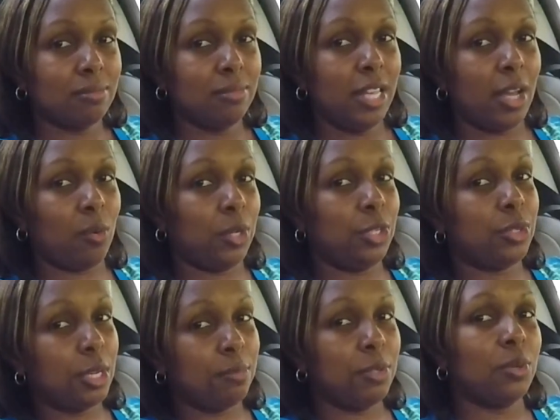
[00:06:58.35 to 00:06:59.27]
And when
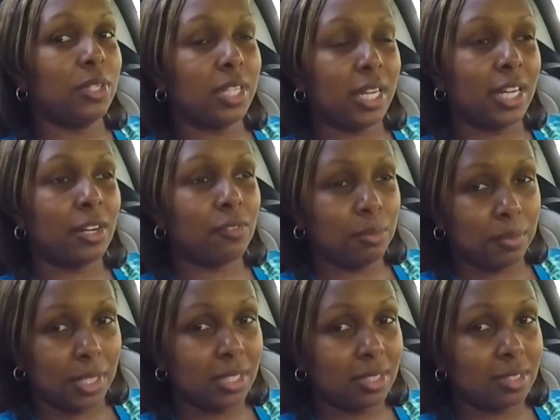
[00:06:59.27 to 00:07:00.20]
you keep doing that every
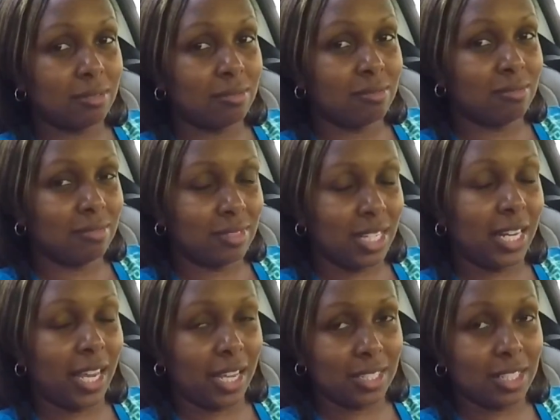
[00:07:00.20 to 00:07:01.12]
month,
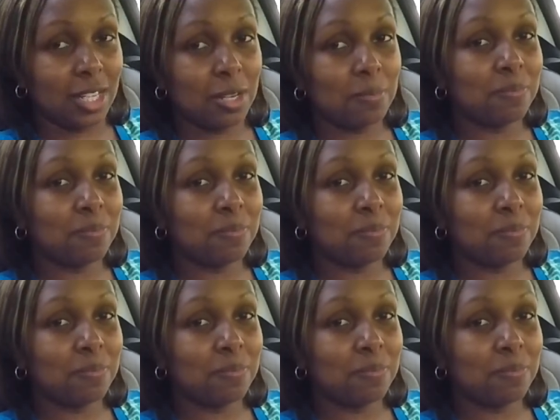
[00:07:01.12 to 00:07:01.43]
it adds up.